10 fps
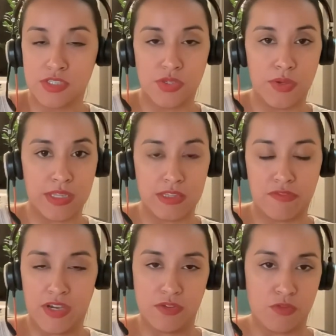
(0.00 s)
So you can
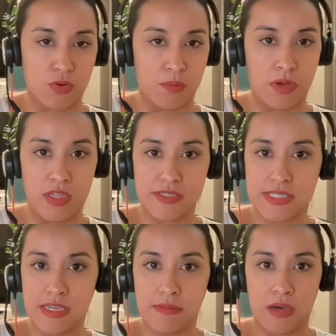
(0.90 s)
define your own
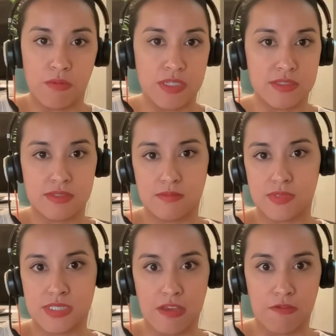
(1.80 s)
policy about what's
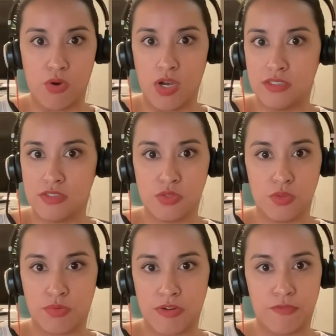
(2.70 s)
step one,
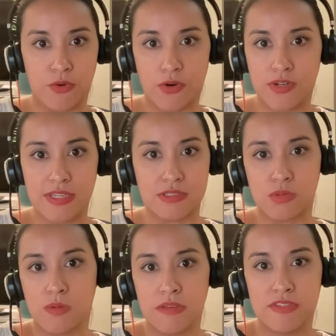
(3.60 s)
two, three, four. That's
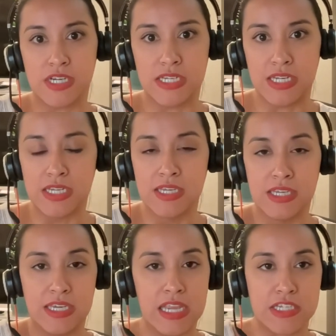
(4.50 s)
what we've done.
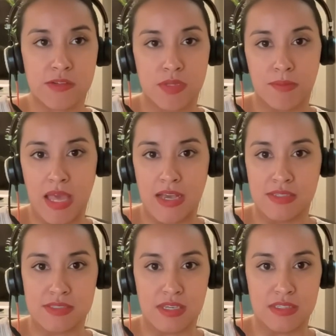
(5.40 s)
Each of them
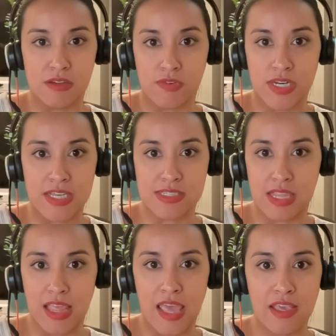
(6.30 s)
has a different
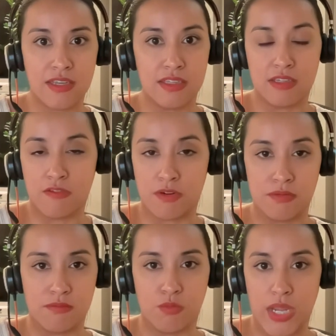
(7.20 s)
SLA and a
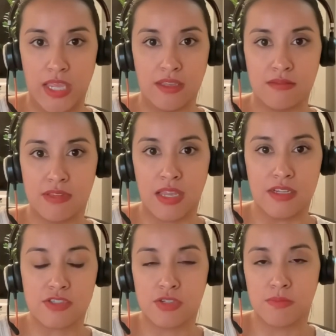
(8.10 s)
different way that
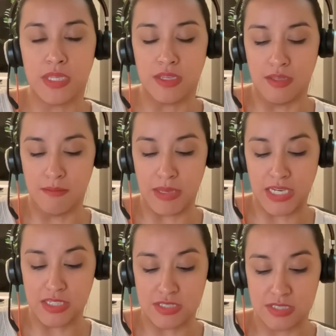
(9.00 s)
it should be
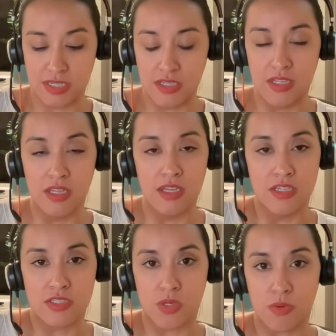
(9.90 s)
managed.
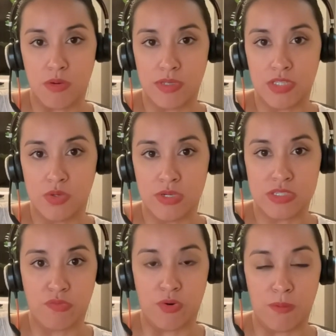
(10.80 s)
So what we do
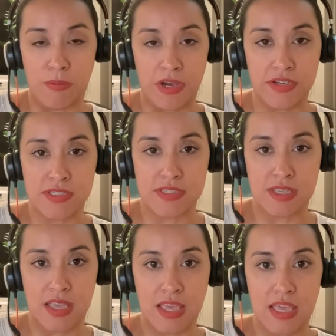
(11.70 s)
is for bugs
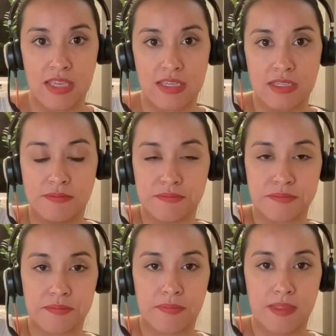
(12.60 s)
and
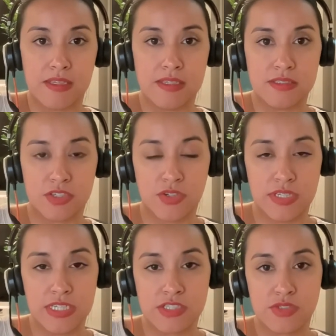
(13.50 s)

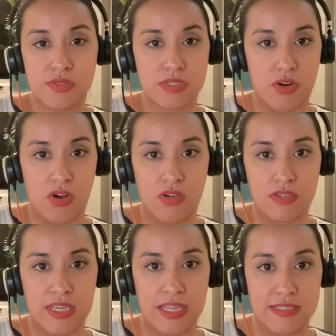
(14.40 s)
security issues, they're all
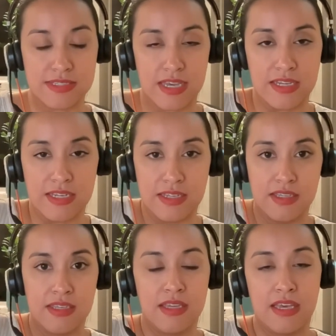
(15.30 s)
get assigned
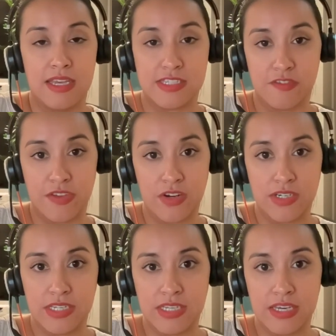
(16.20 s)
a
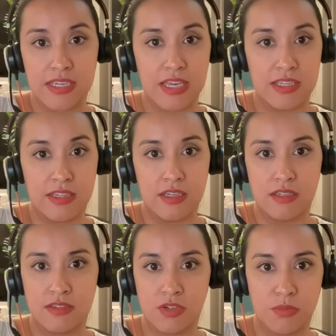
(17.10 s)
severity. Again,
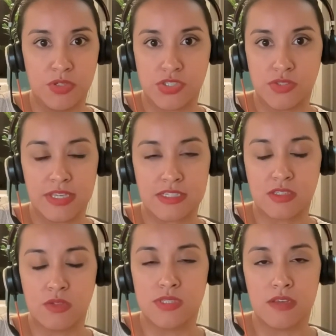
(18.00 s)
they're mutually
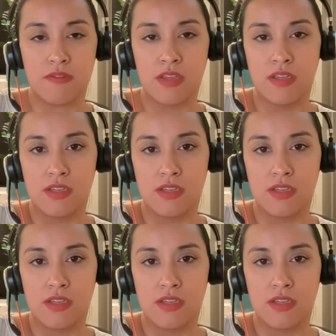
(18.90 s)
exclusive.